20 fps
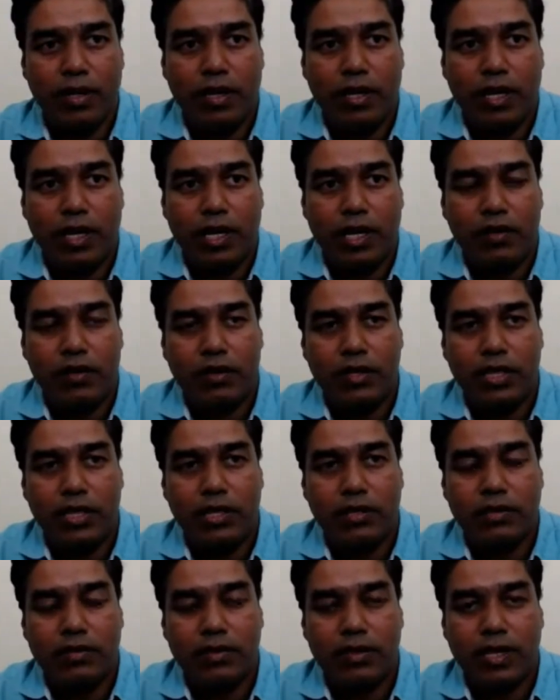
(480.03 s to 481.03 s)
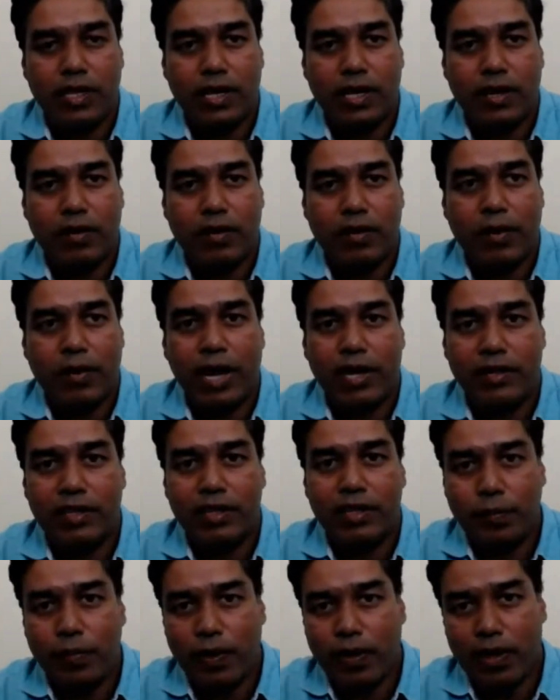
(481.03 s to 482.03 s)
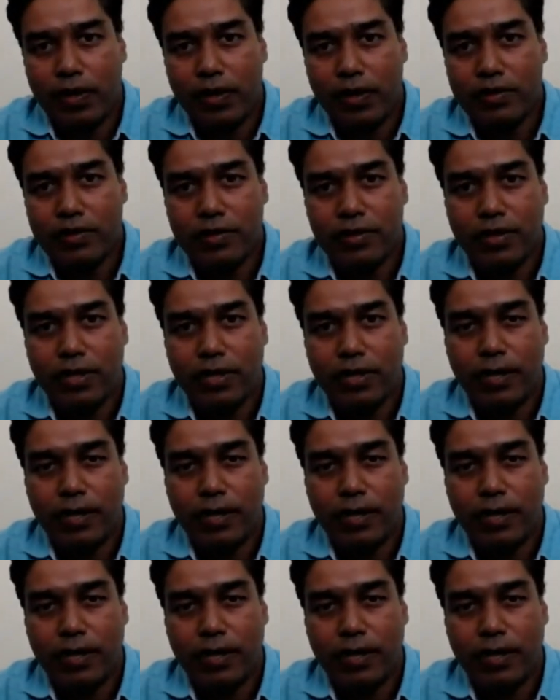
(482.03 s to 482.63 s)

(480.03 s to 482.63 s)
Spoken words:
earthen pots that you